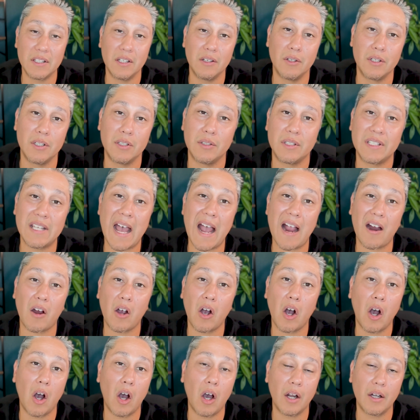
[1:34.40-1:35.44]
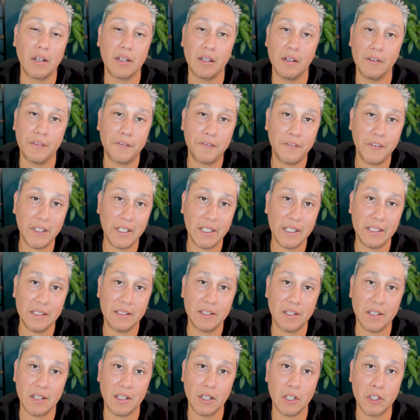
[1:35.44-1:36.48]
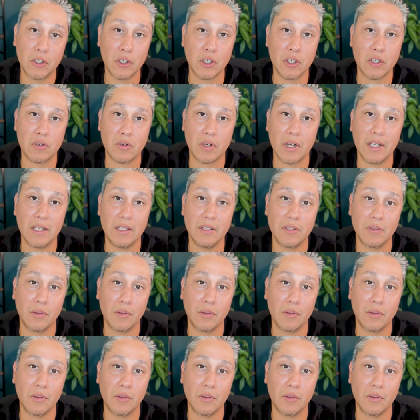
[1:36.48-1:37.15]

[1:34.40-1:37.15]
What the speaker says: going to tack on a fee to the interest rate,